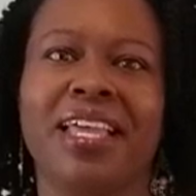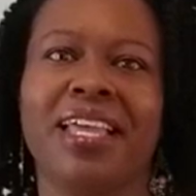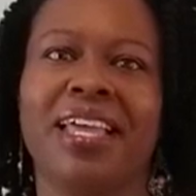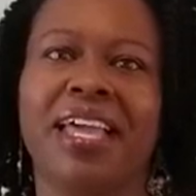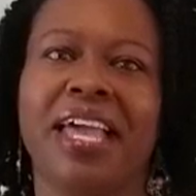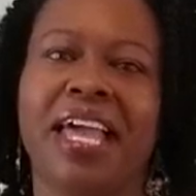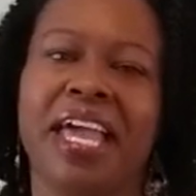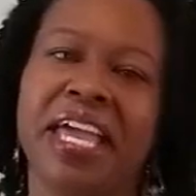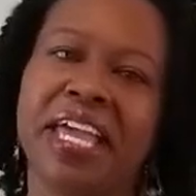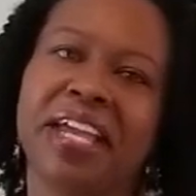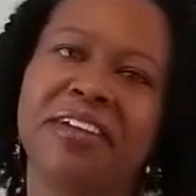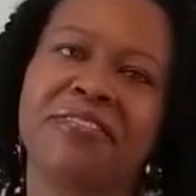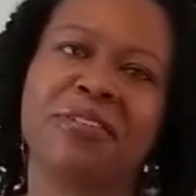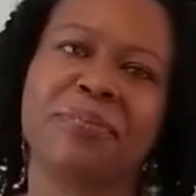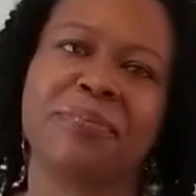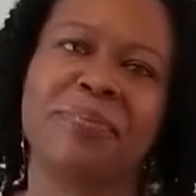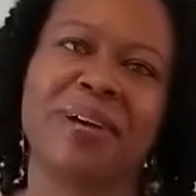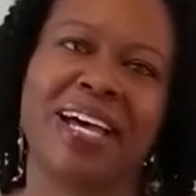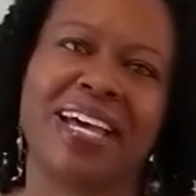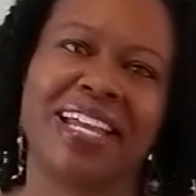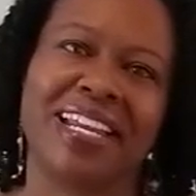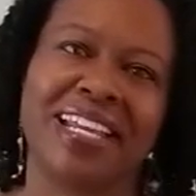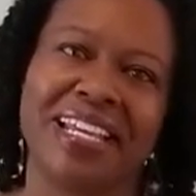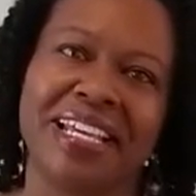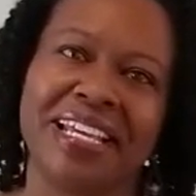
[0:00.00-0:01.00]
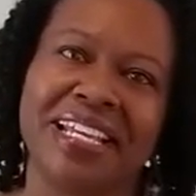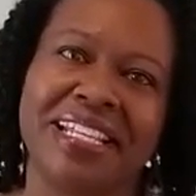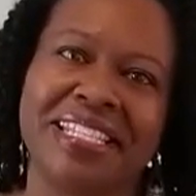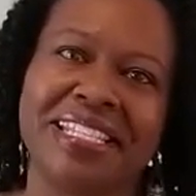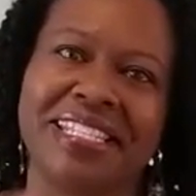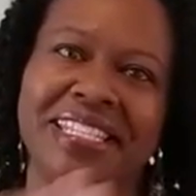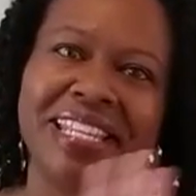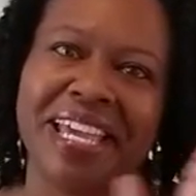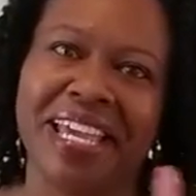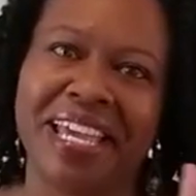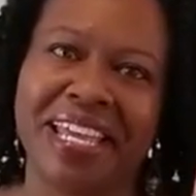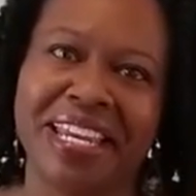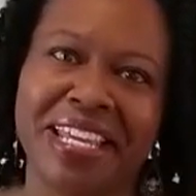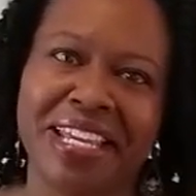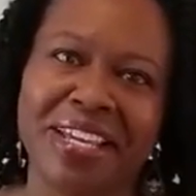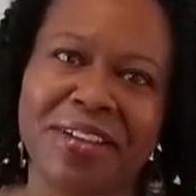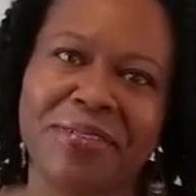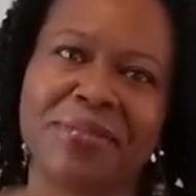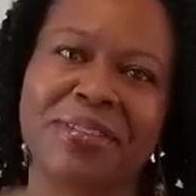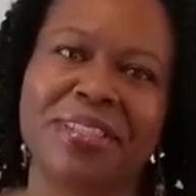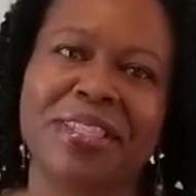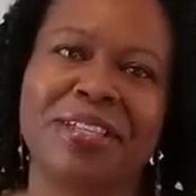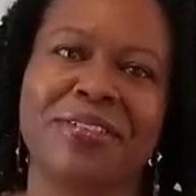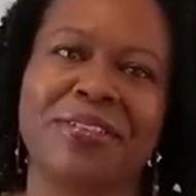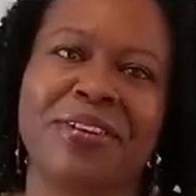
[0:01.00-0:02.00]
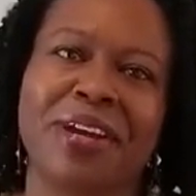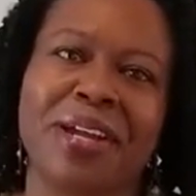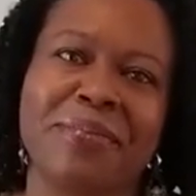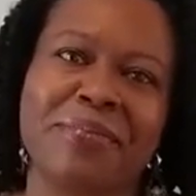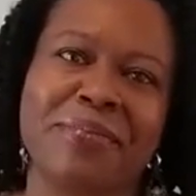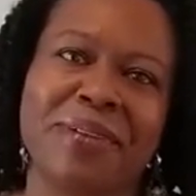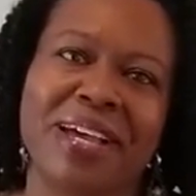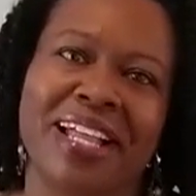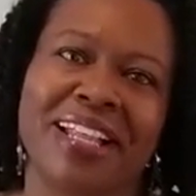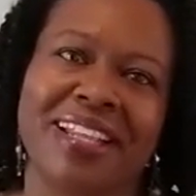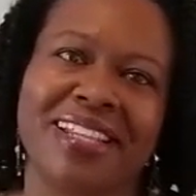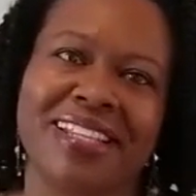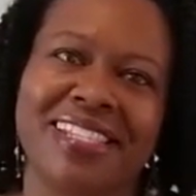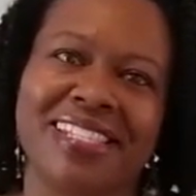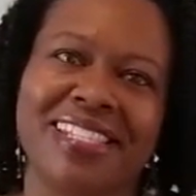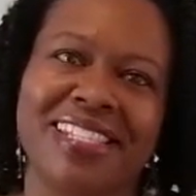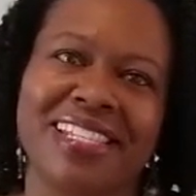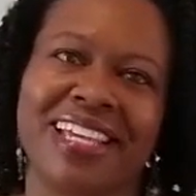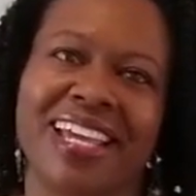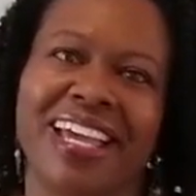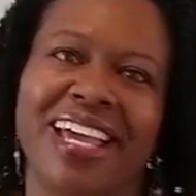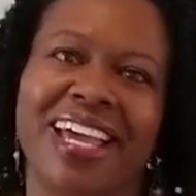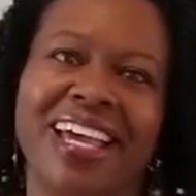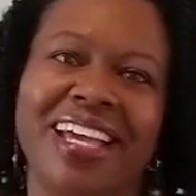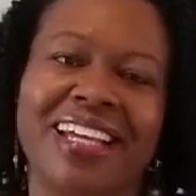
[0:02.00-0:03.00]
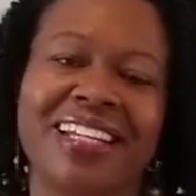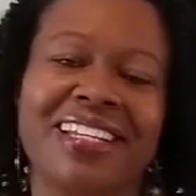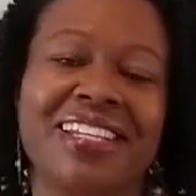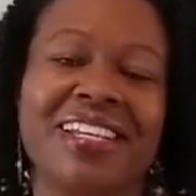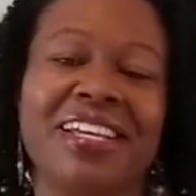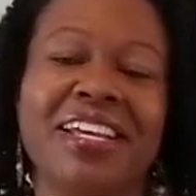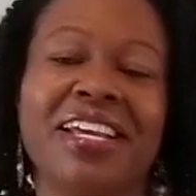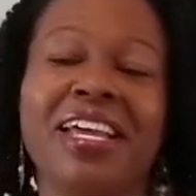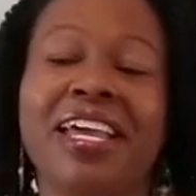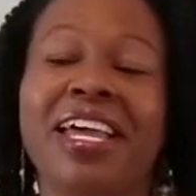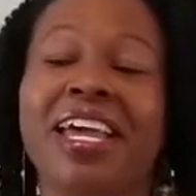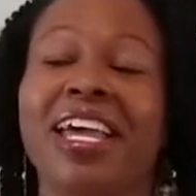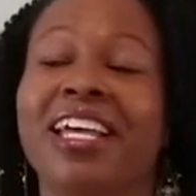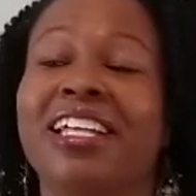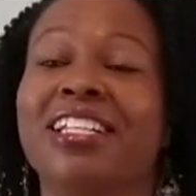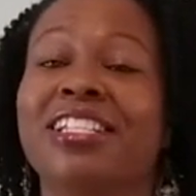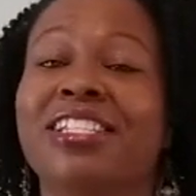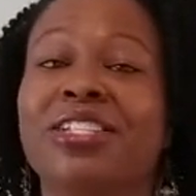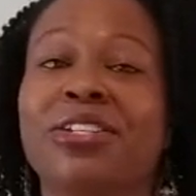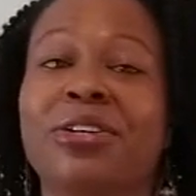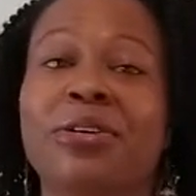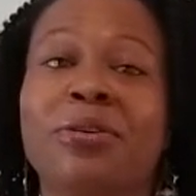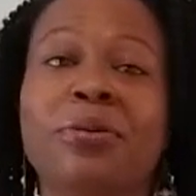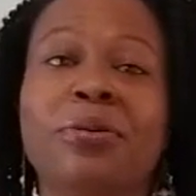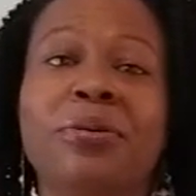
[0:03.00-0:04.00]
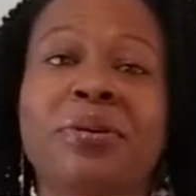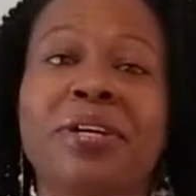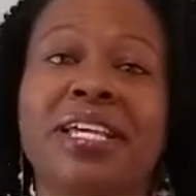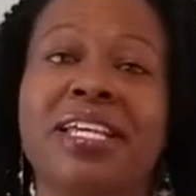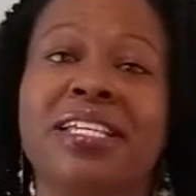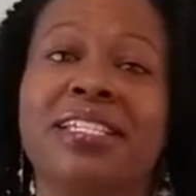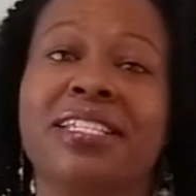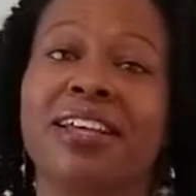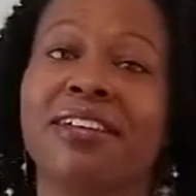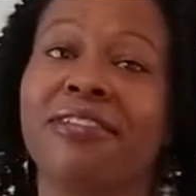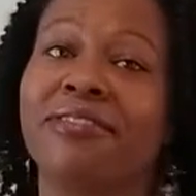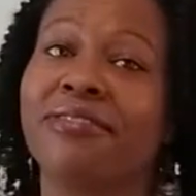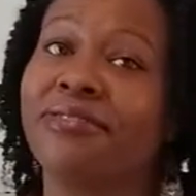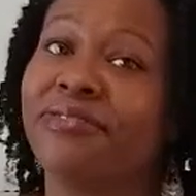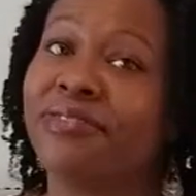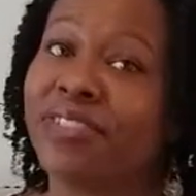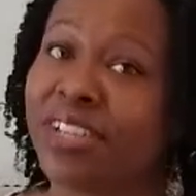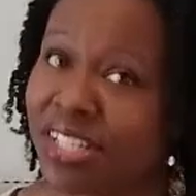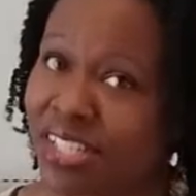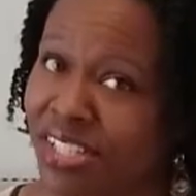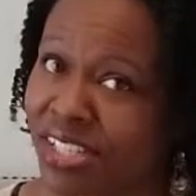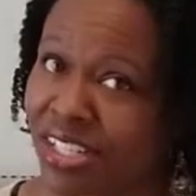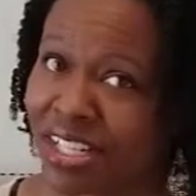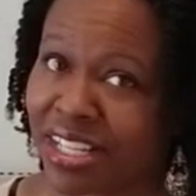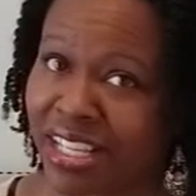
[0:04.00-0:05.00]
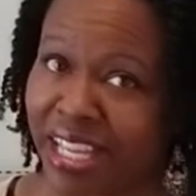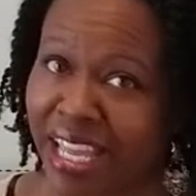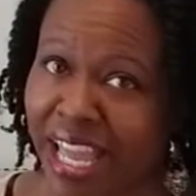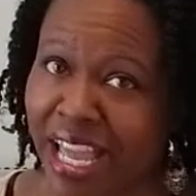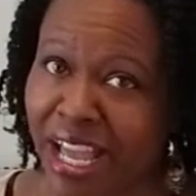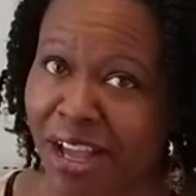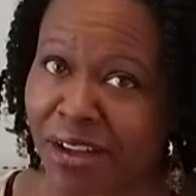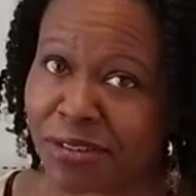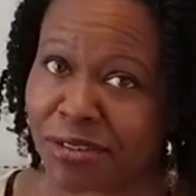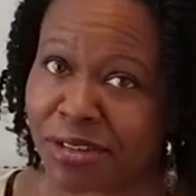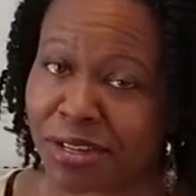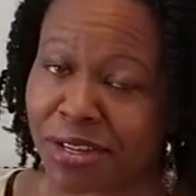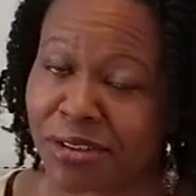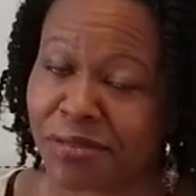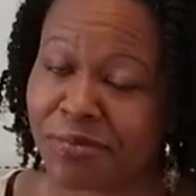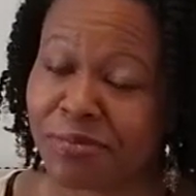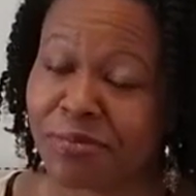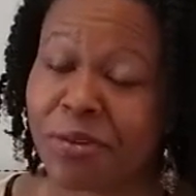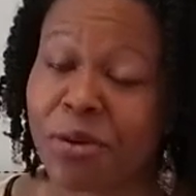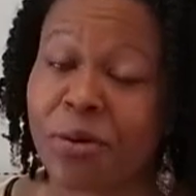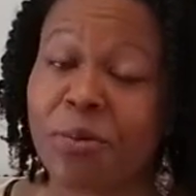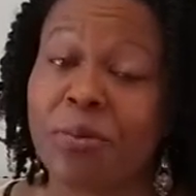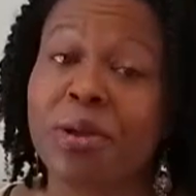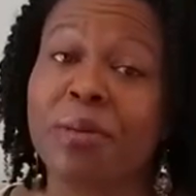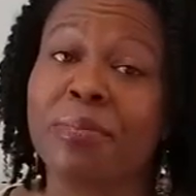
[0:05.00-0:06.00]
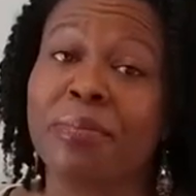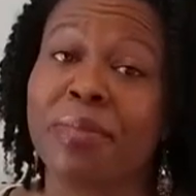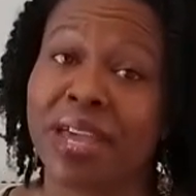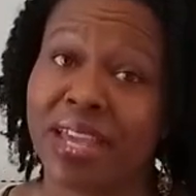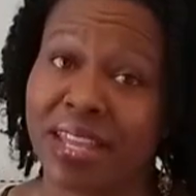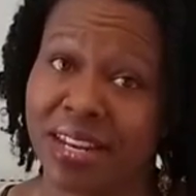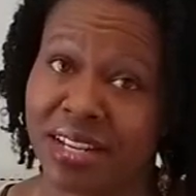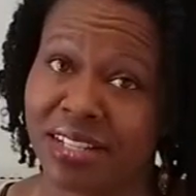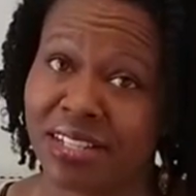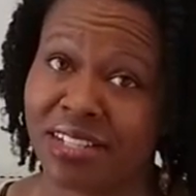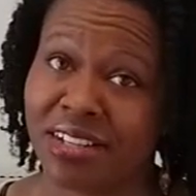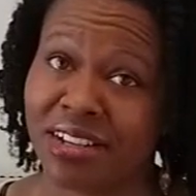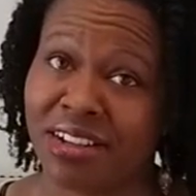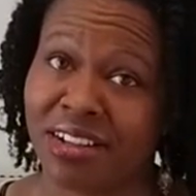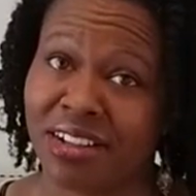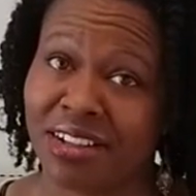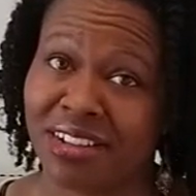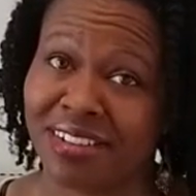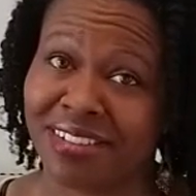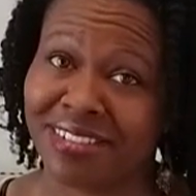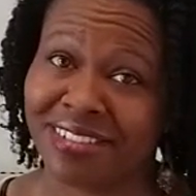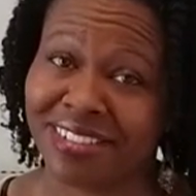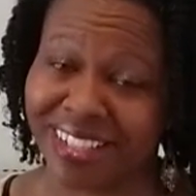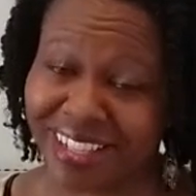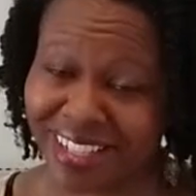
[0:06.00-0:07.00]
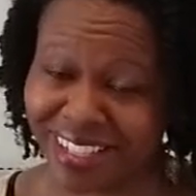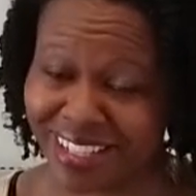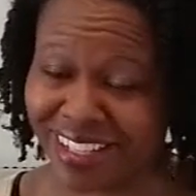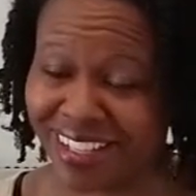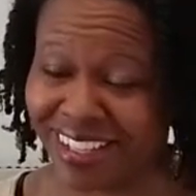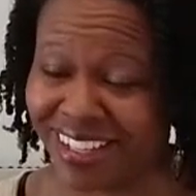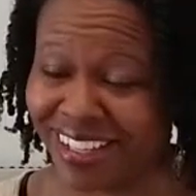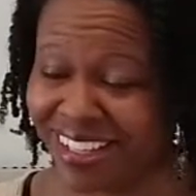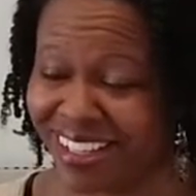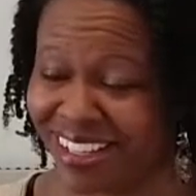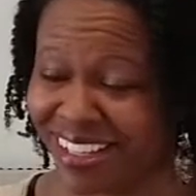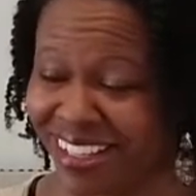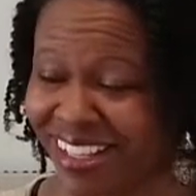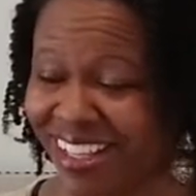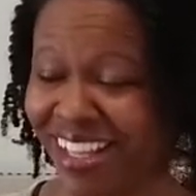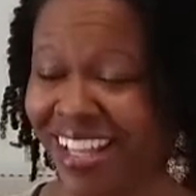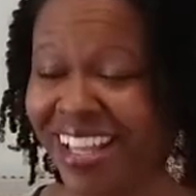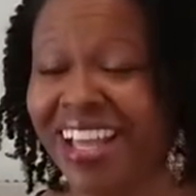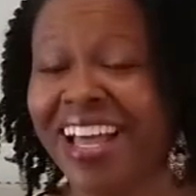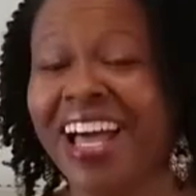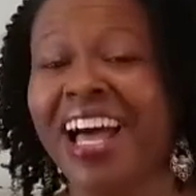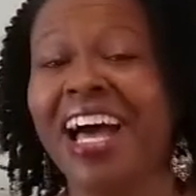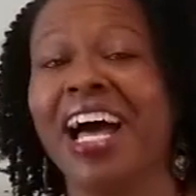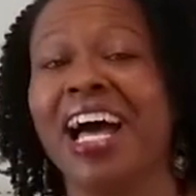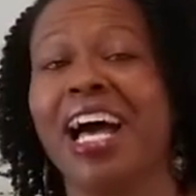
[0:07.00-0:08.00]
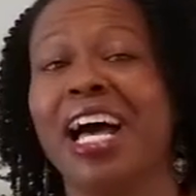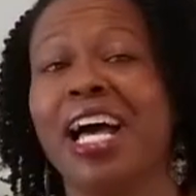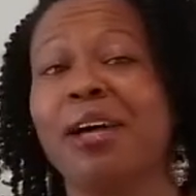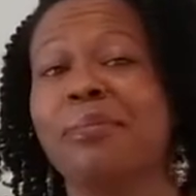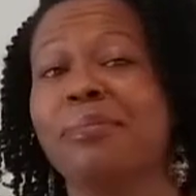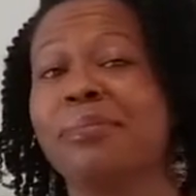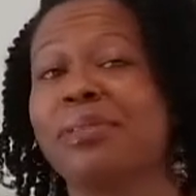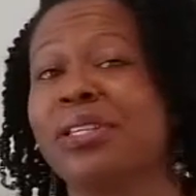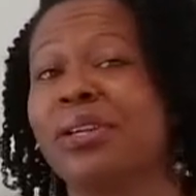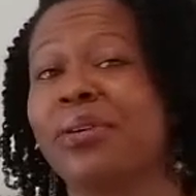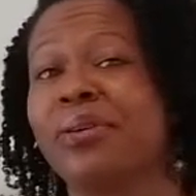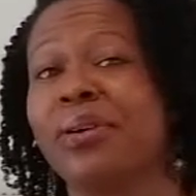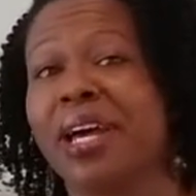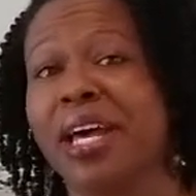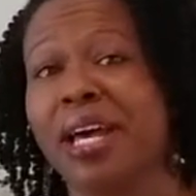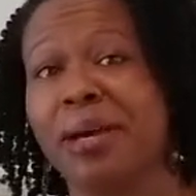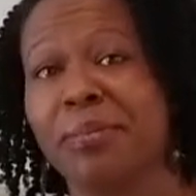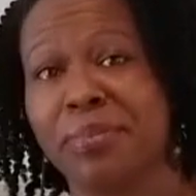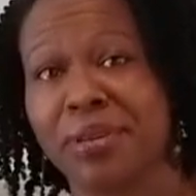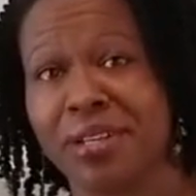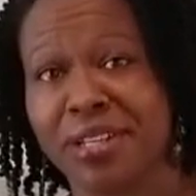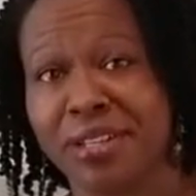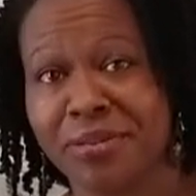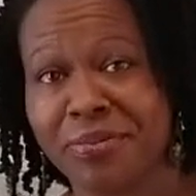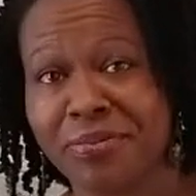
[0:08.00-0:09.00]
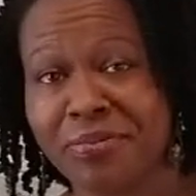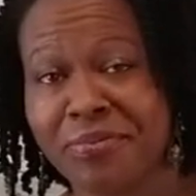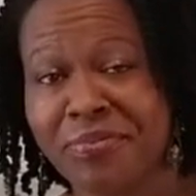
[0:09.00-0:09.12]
Hey everybody, it's Danny with The Great Balancing Act, and school is officially out. We made it, y'all. I'm so happy.